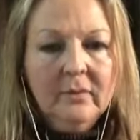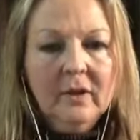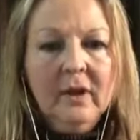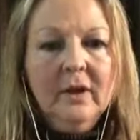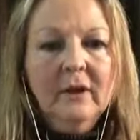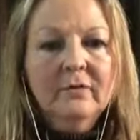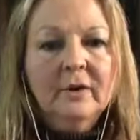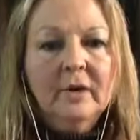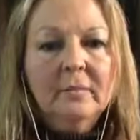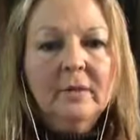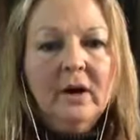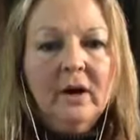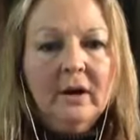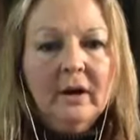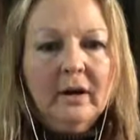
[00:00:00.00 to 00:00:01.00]
from
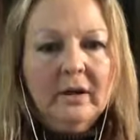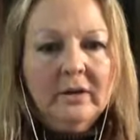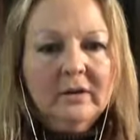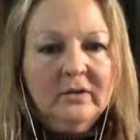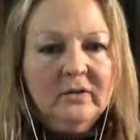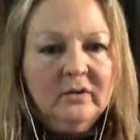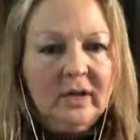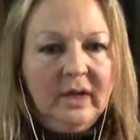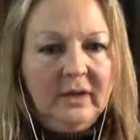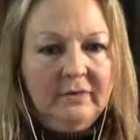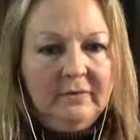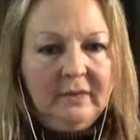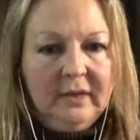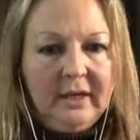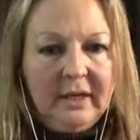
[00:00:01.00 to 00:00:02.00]
our self
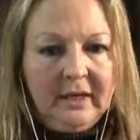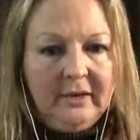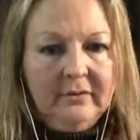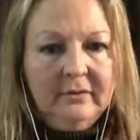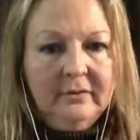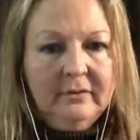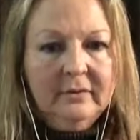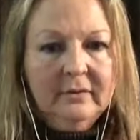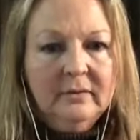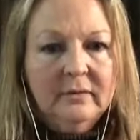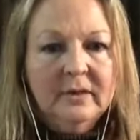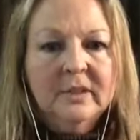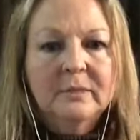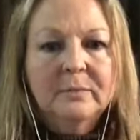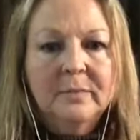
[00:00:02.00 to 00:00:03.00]
love,
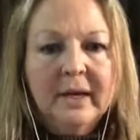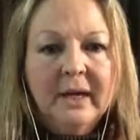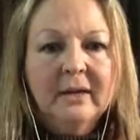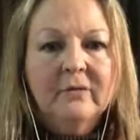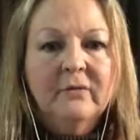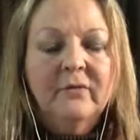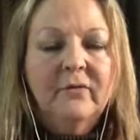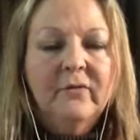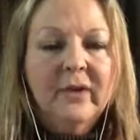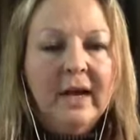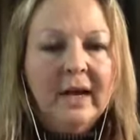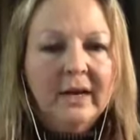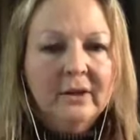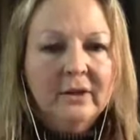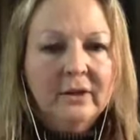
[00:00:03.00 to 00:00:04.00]
respect,
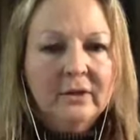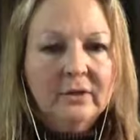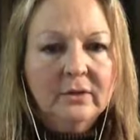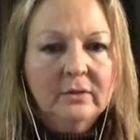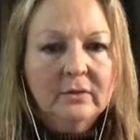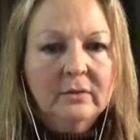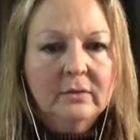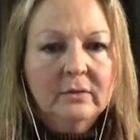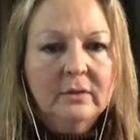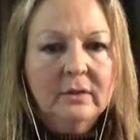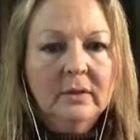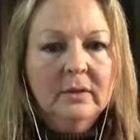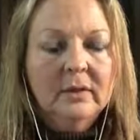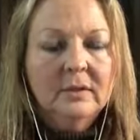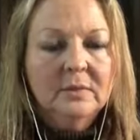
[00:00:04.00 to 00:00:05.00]
value,
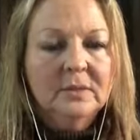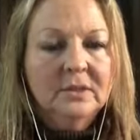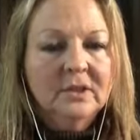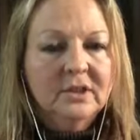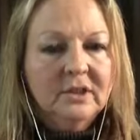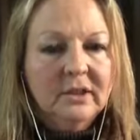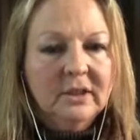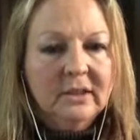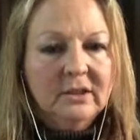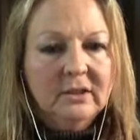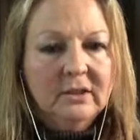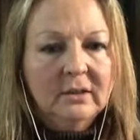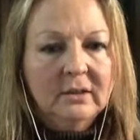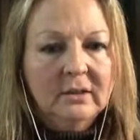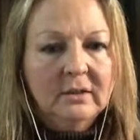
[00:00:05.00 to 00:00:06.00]
and appreciation,
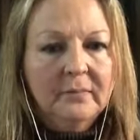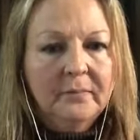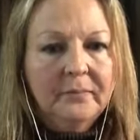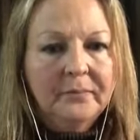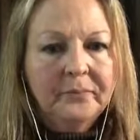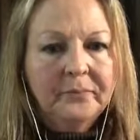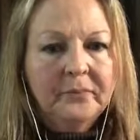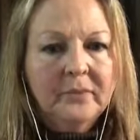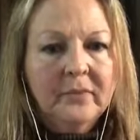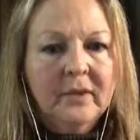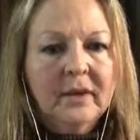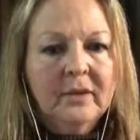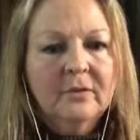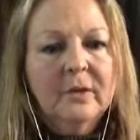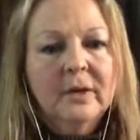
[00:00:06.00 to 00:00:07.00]

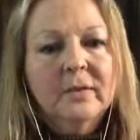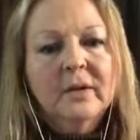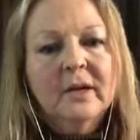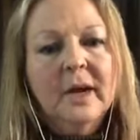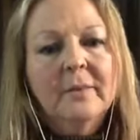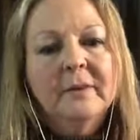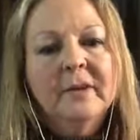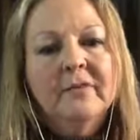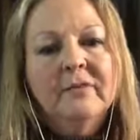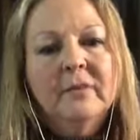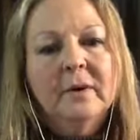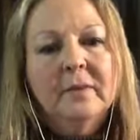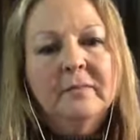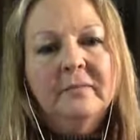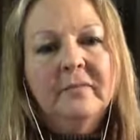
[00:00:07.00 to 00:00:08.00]
if we are coming
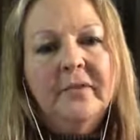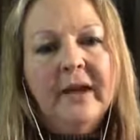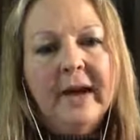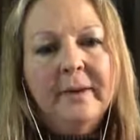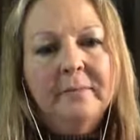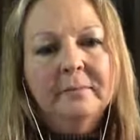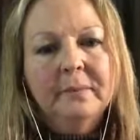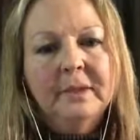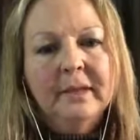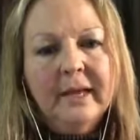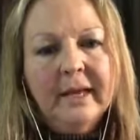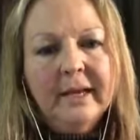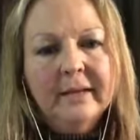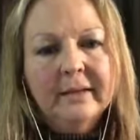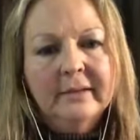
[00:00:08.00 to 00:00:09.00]
from that
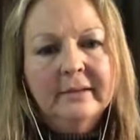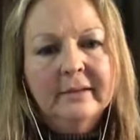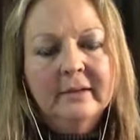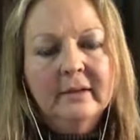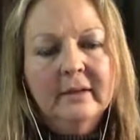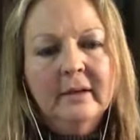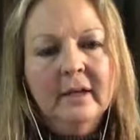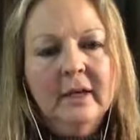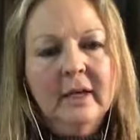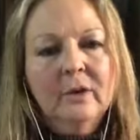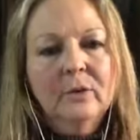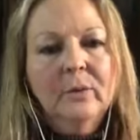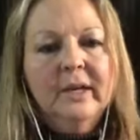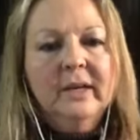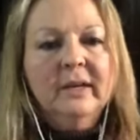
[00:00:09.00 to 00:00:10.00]
place, we
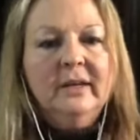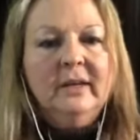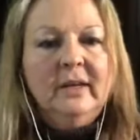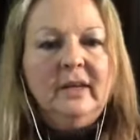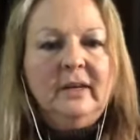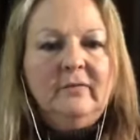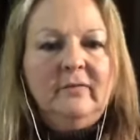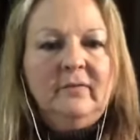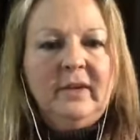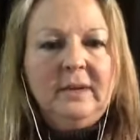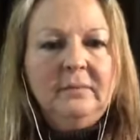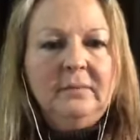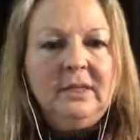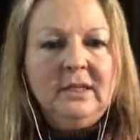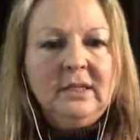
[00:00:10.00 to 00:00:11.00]
can give them
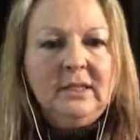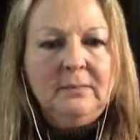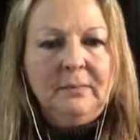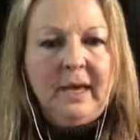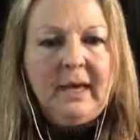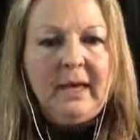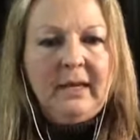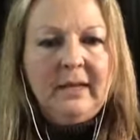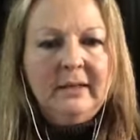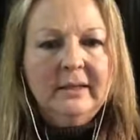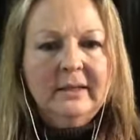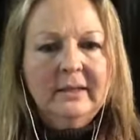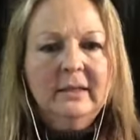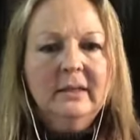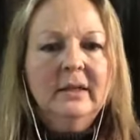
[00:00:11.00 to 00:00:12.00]
the space
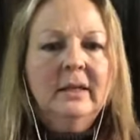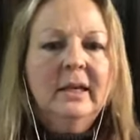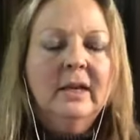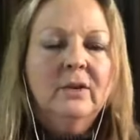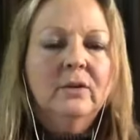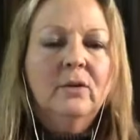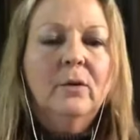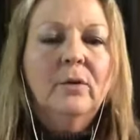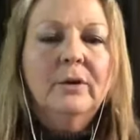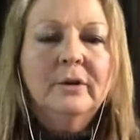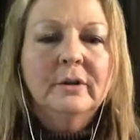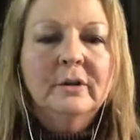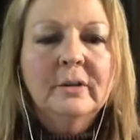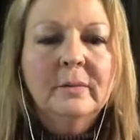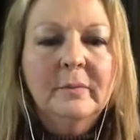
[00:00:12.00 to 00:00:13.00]
in order
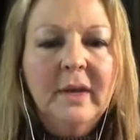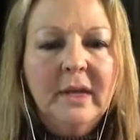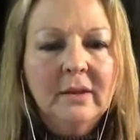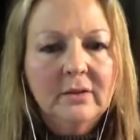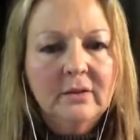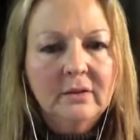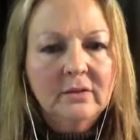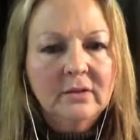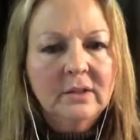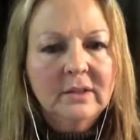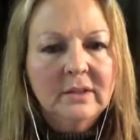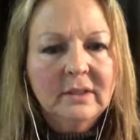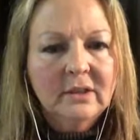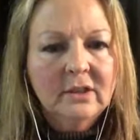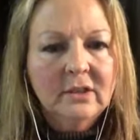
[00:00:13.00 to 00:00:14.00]
to make their own
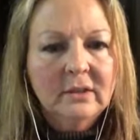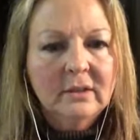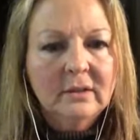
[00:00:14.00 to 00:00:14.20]
decisions.